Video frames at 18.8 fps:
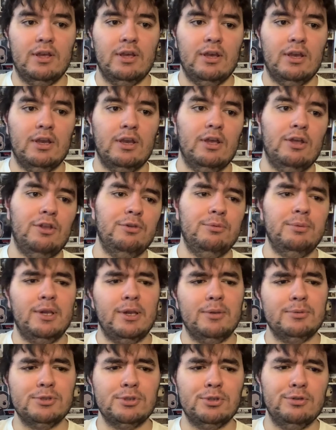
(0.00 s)
I'll admit
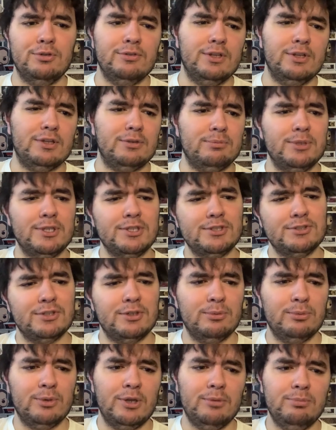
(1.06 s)
I'm sort of mixed
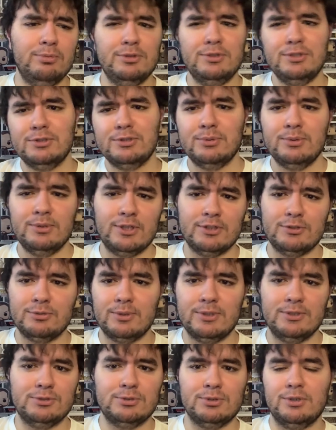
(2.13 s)
on where I put this one. That's why
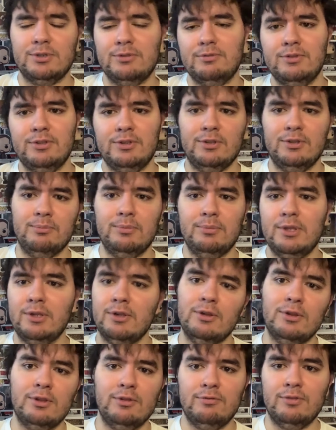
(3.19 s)
it's sort of in the
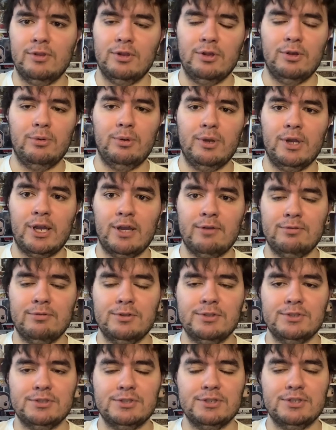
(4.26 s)
middle of the lower half of
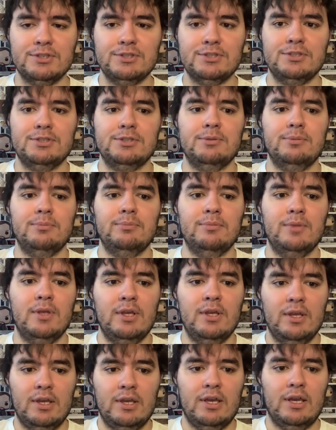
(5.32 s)
this list.
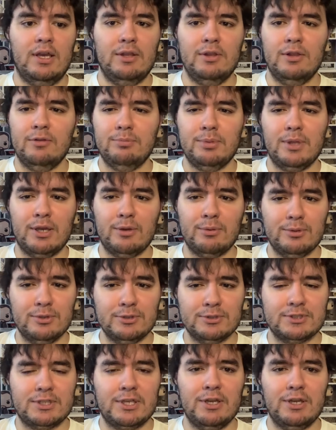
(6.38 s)
I love Black Widow
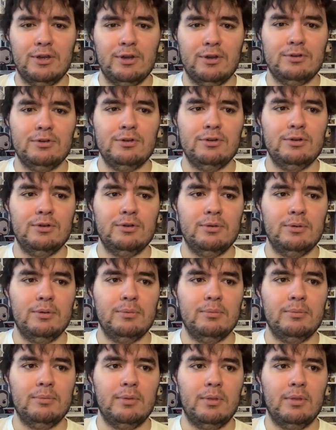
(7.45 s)
as a character,
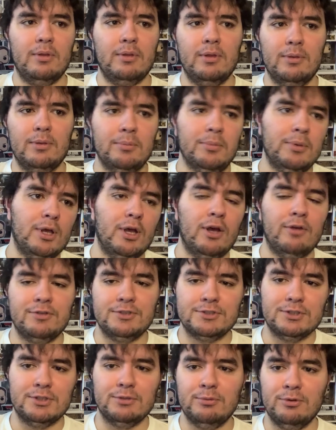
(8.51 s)
but
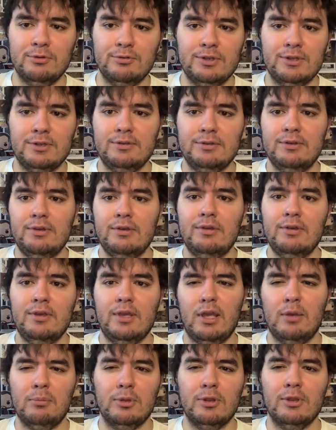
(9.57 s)
obviously the movie
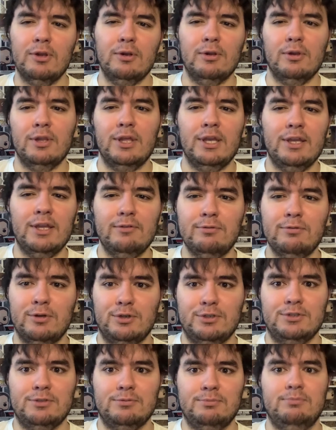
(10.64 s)
came a little late for
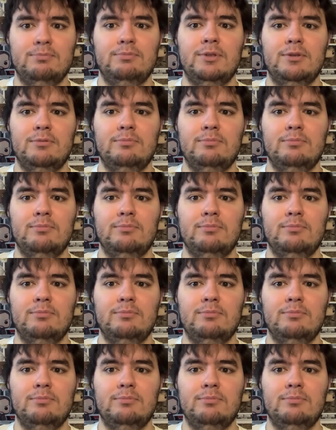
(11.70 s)
it to be